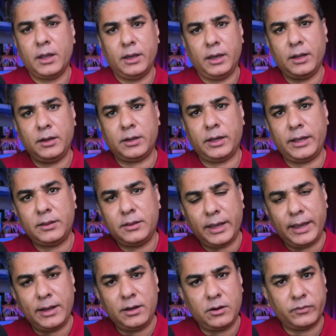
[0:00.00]
And at the
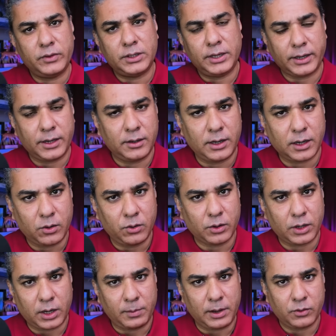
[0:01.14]
end of the second
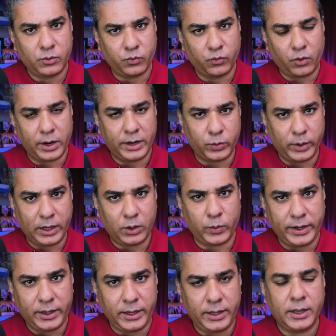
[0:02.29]
Nagorno-Karabakh war in
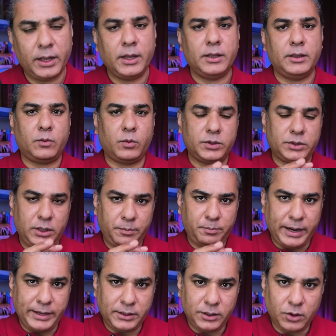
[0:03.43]
2020, there was the
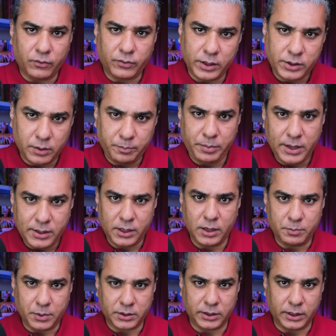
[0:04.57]
placing of Russian
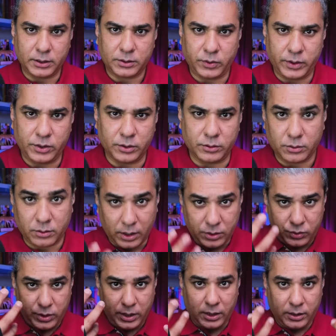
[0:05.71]
peacekeepers in this region. So
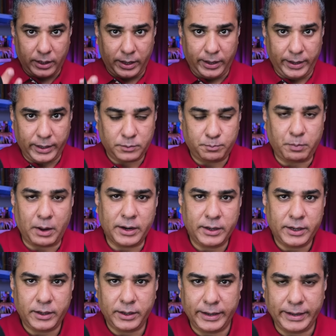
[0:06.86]
Russia
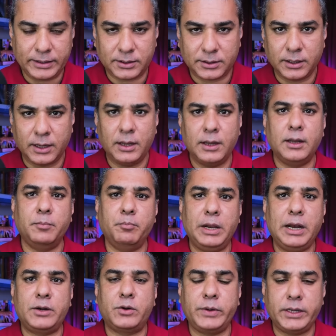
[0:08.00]
expanded its
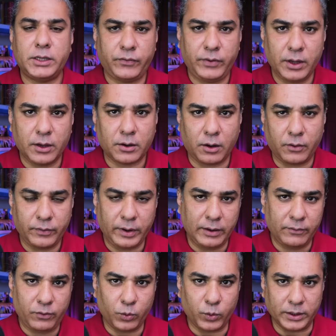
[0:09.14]
military sphere of
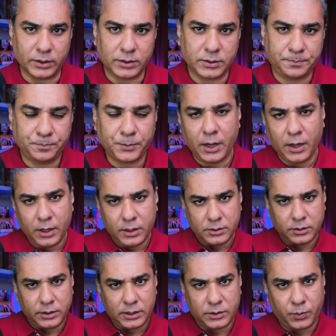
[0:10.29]
influence. So
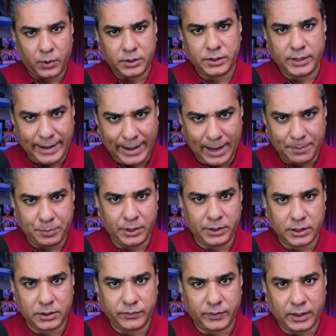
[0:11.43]
that's what's happened
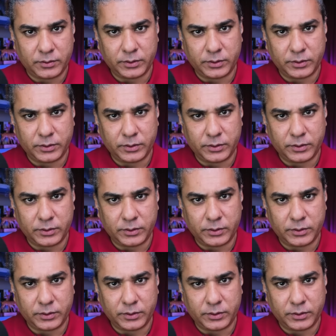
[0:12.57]
thus far.